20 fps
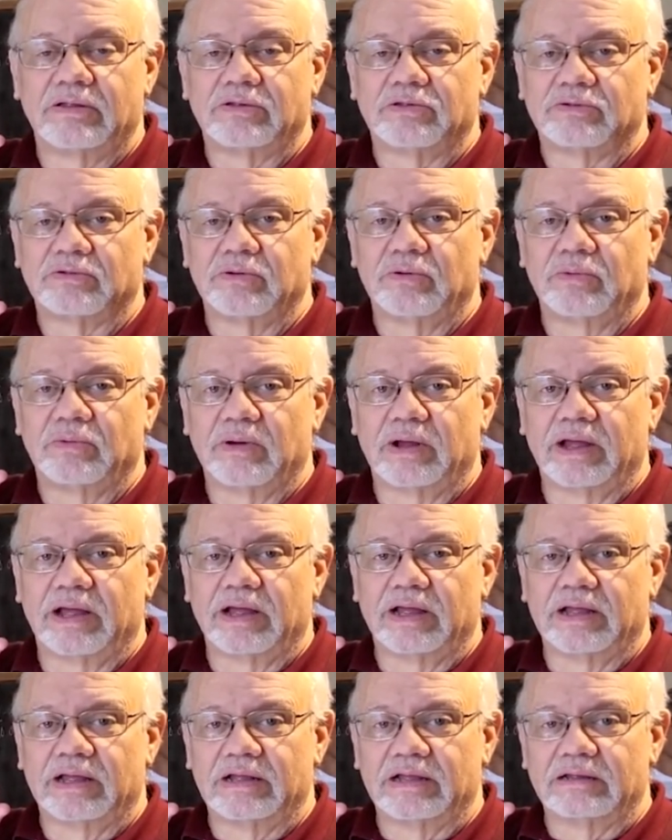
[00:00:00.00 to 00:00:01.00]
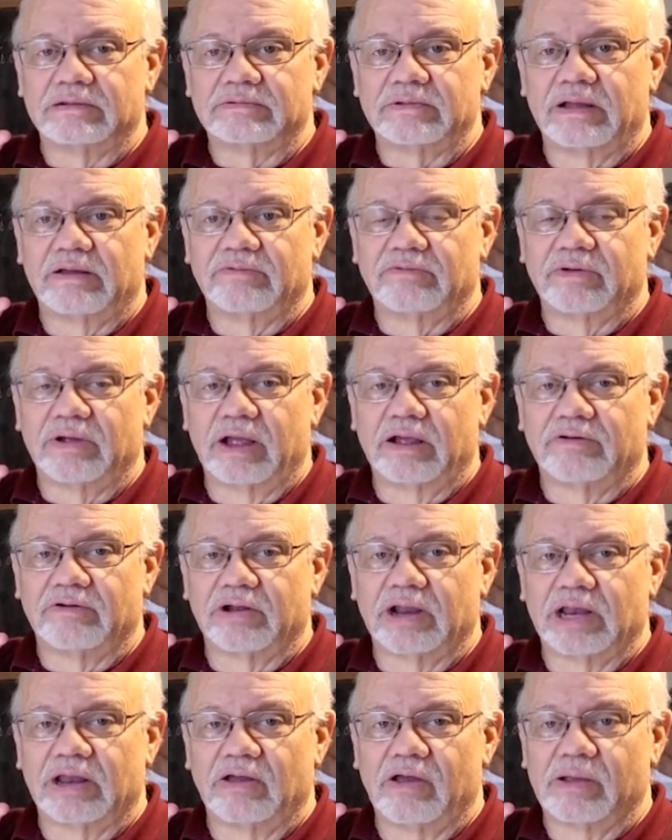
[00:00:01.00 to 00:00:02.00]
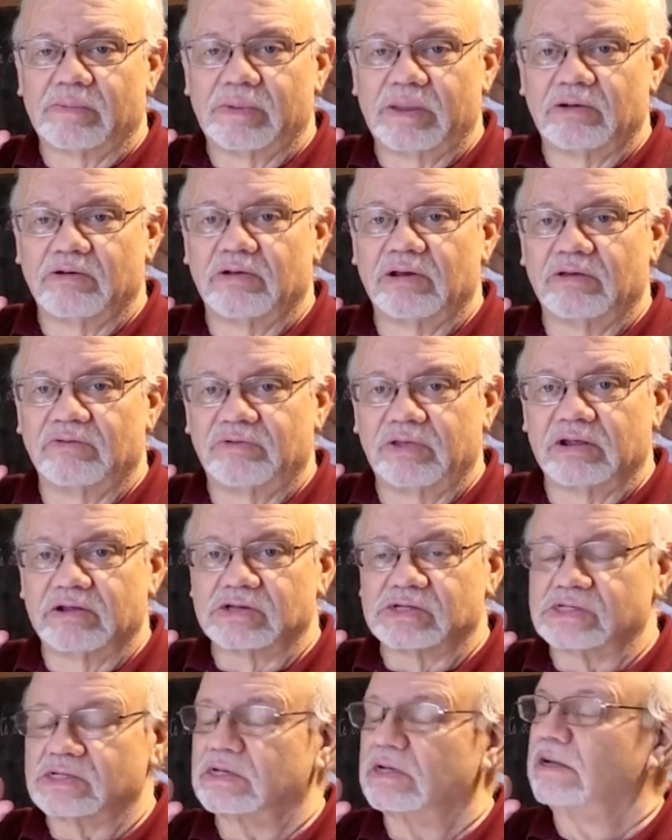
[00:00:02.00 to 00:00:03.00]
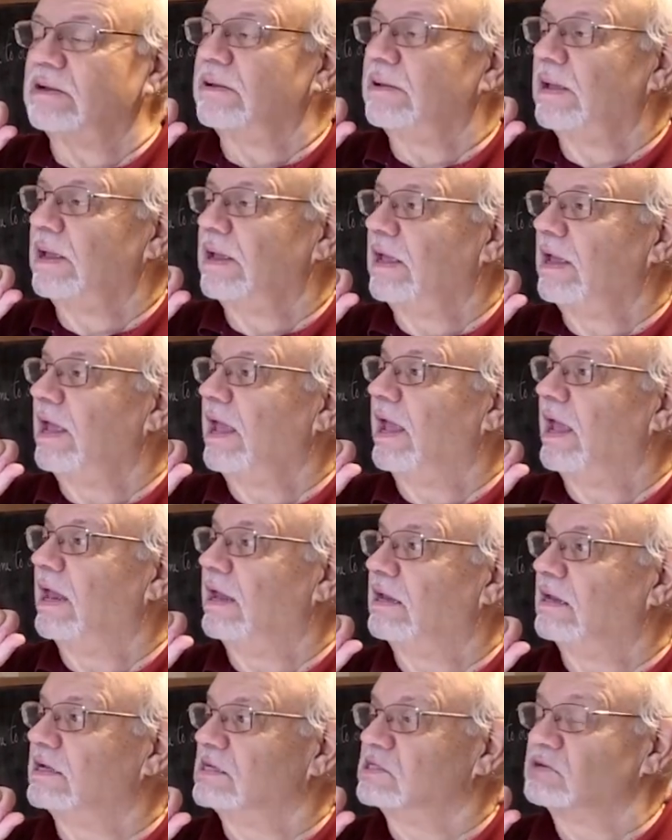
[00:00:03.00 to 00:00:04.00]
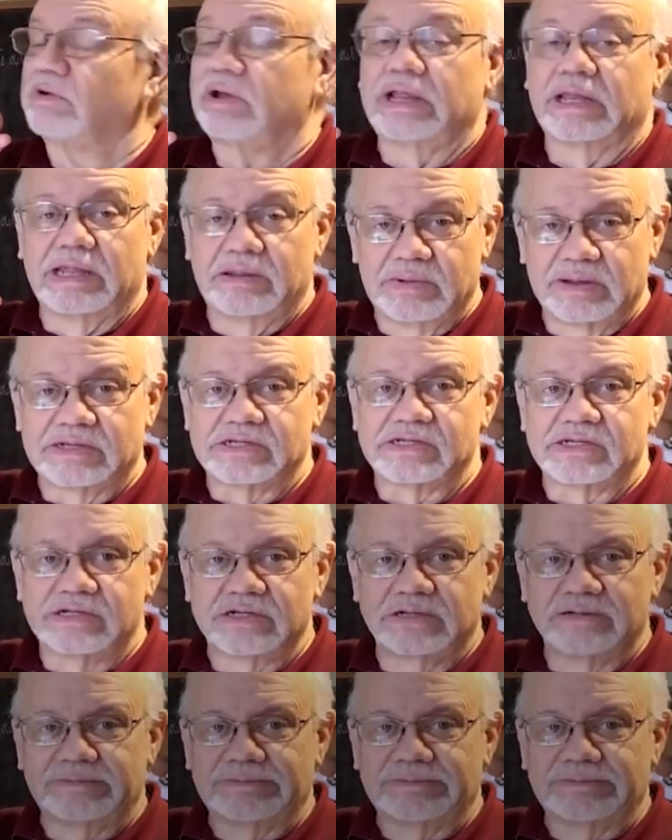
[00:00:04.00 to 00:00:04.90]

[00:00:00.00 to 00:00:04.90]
through uh, a, very long period of years and is greatly missed.